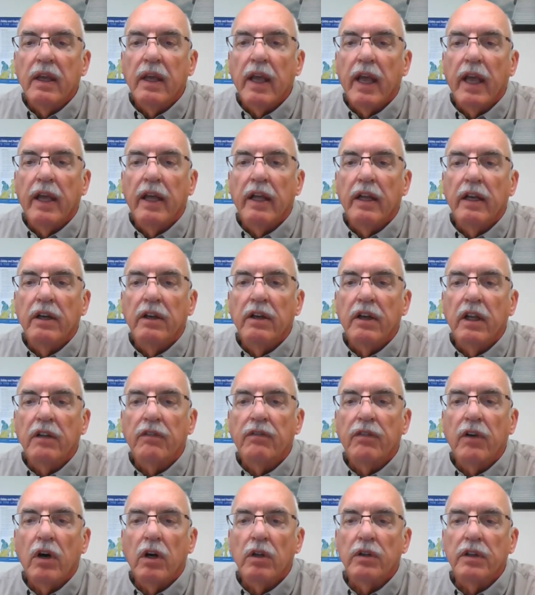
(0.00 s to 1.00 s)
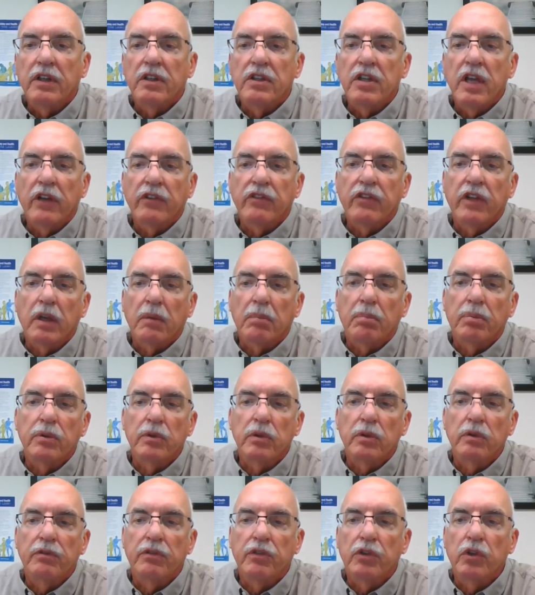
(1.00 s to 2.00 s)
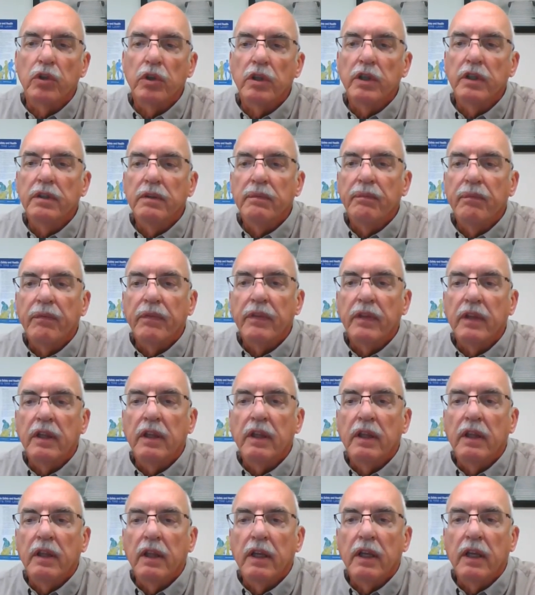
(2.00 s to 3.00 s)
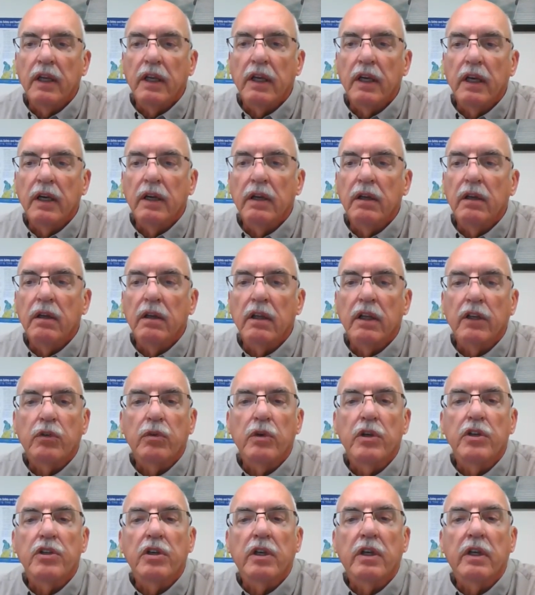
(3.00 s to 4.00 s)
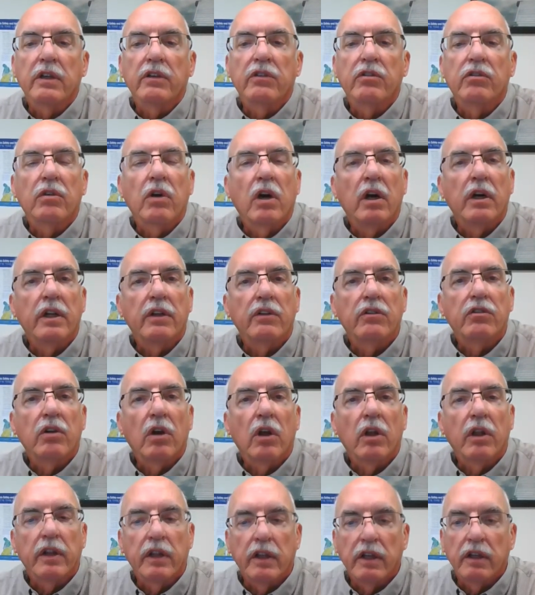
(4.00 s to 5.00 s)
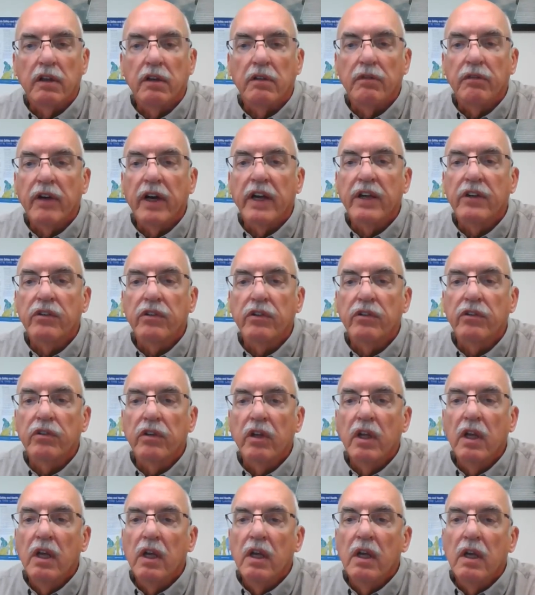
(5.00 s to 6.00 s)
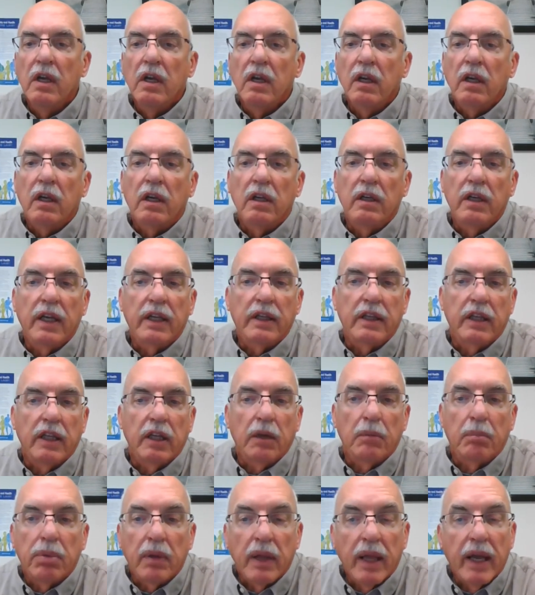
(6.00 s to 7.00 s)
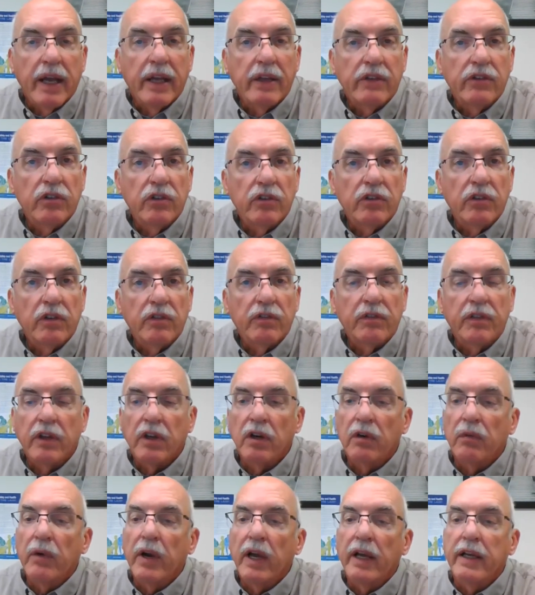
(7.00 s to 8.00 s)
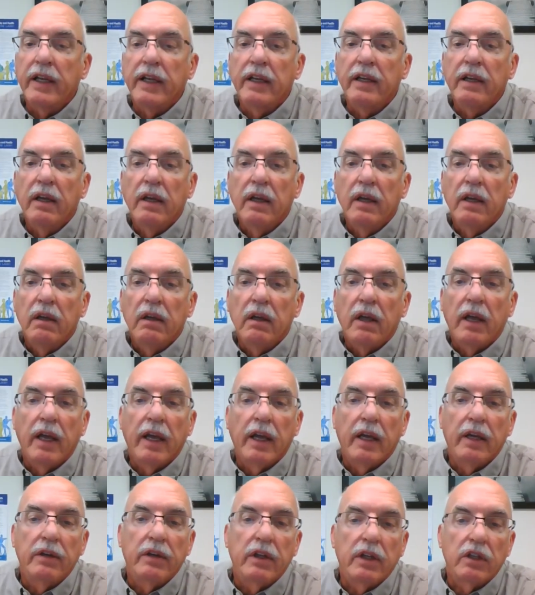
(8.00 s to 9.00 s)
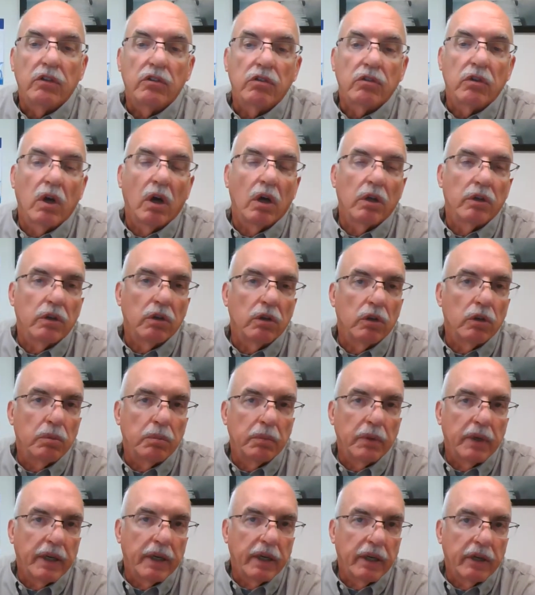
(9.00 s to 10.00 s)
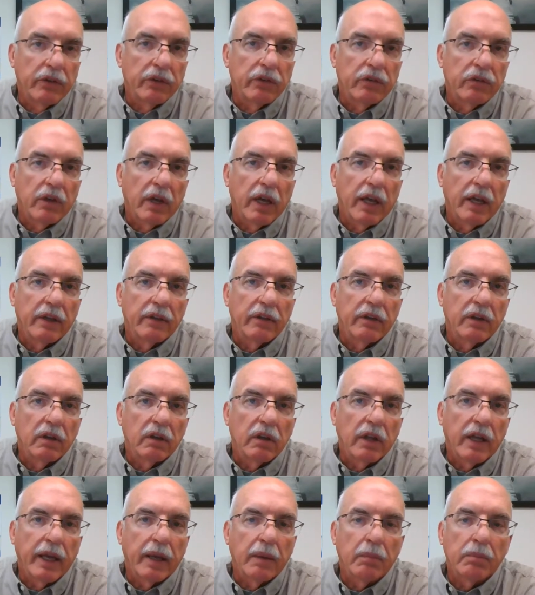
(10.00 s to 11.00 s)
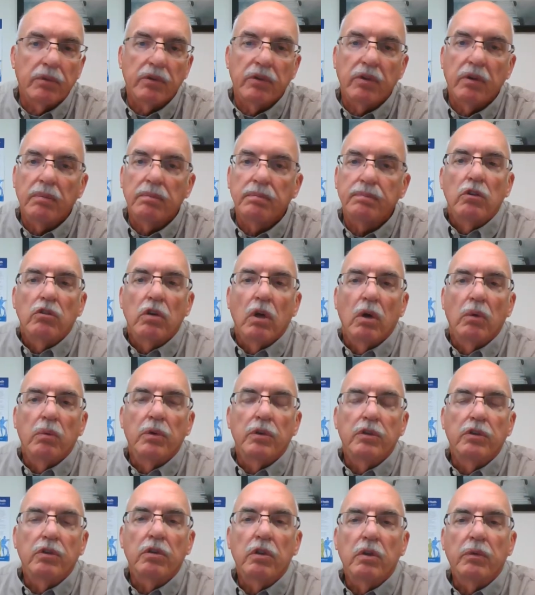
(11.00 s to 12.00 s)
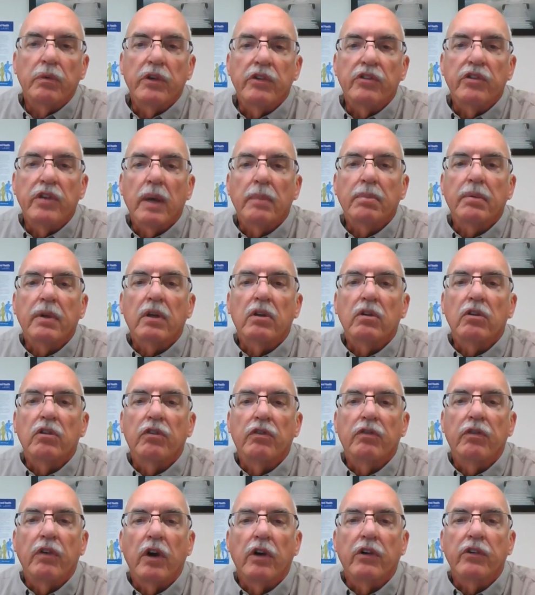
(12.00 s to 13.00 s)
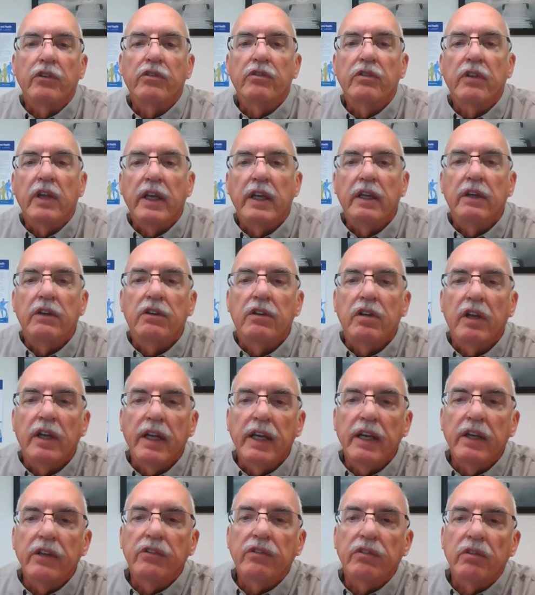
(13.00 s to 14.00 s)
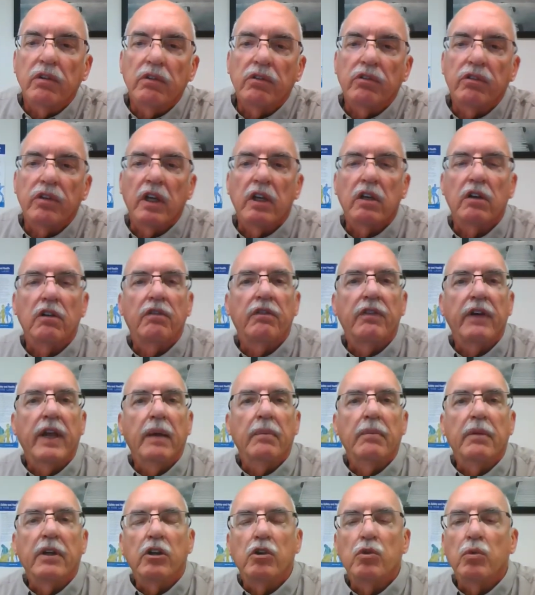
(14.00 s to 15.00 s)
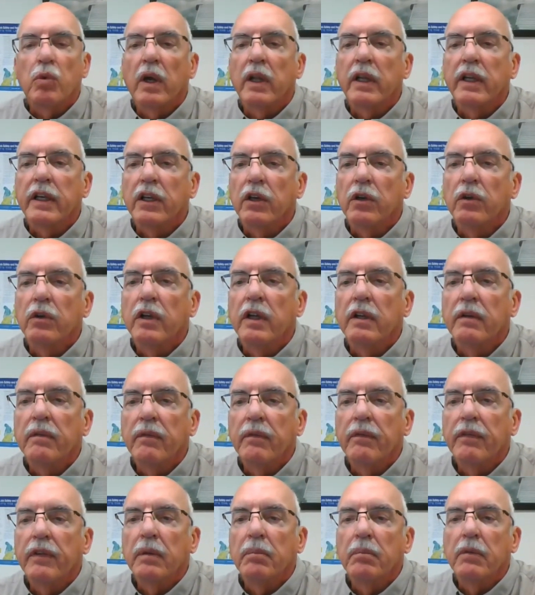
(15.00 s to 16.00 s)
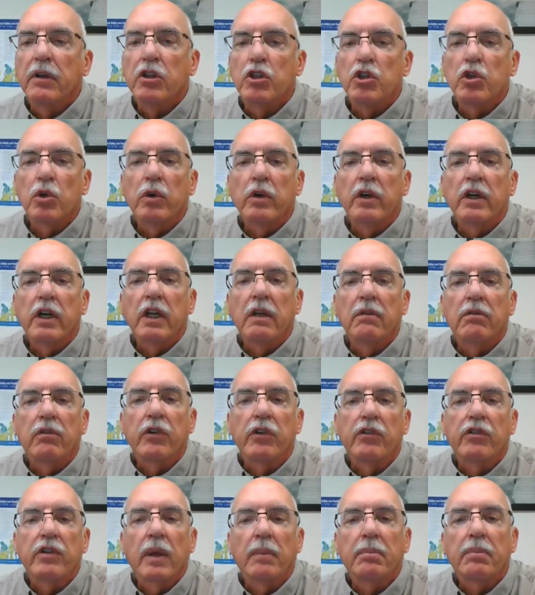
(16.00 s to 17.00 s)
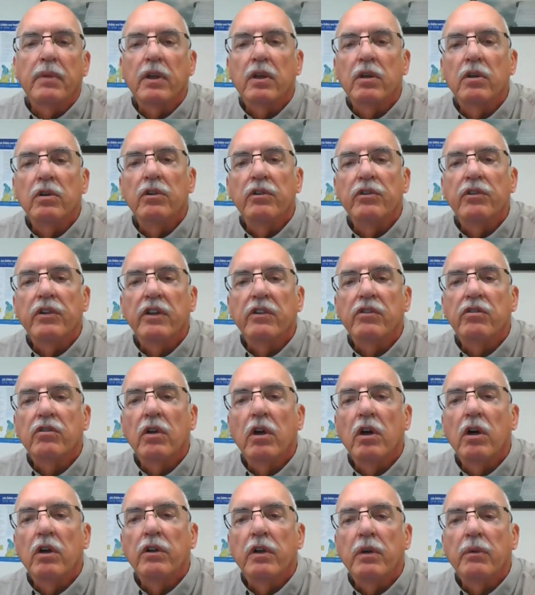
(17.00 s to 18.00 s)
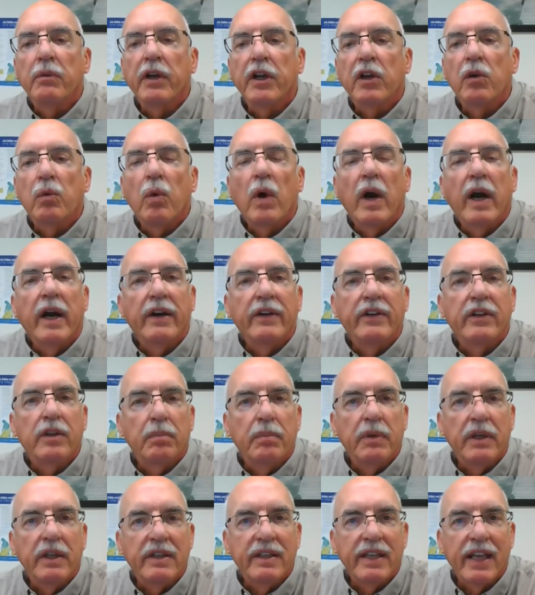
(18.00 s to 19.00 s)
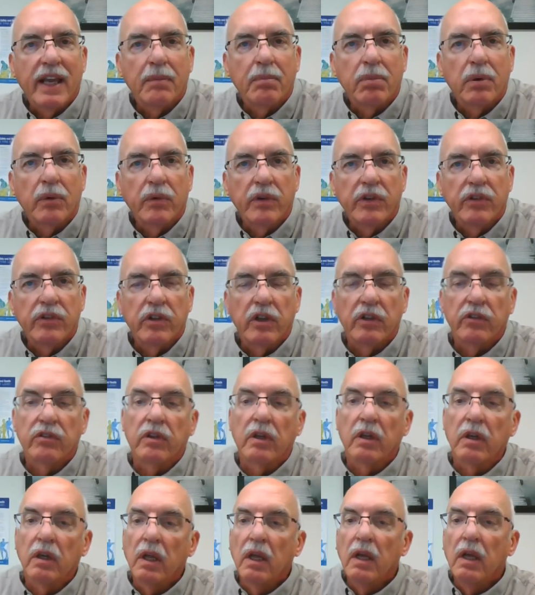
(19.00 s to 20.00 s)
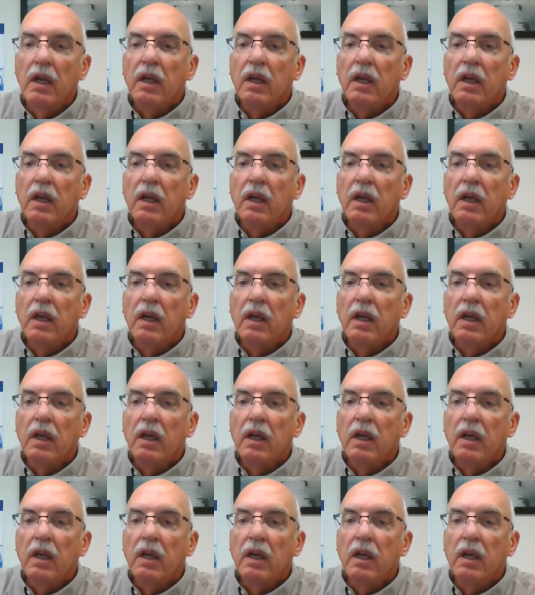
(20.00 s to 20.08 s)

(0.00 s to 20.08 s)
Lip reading: And if all the testing proves good, the electrician can start installing the devices, connect the appliances if they're ready, and install the luminaires and the lamps. So we'll do the receptacles first. In today's single-family dwelling unit, the majority of receptacles installed are required to be tamper resistant.